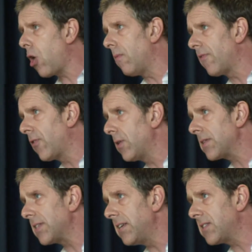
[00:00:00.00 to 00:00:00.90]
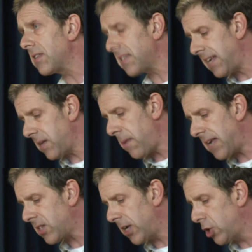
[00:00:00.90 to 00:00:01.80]
conference needs to send a
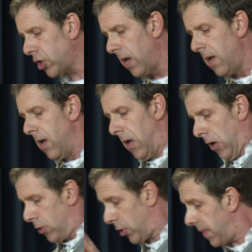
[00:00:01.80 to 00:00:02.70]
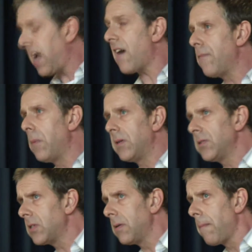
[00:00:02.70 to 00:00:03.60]
message to the
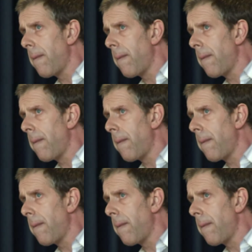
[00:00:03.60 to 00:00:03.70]
government